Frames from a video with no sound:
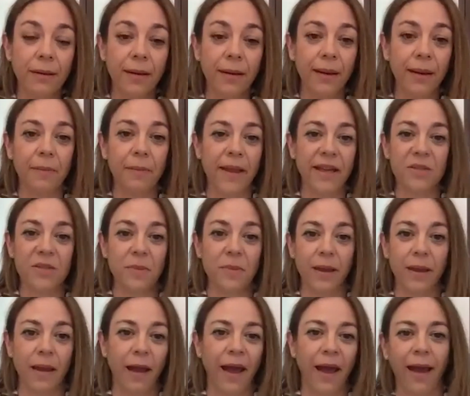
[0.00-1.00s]
It makes
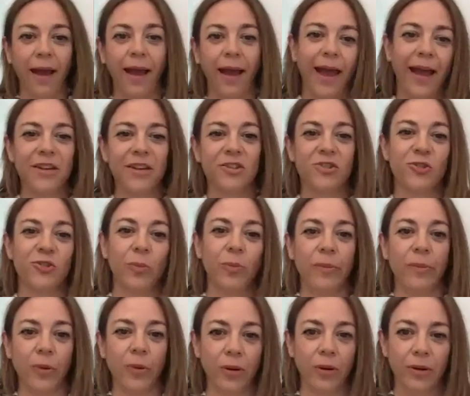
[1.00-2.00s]
me
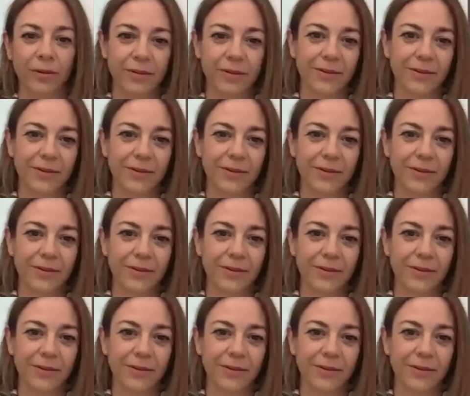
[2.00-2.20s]
unstoppable,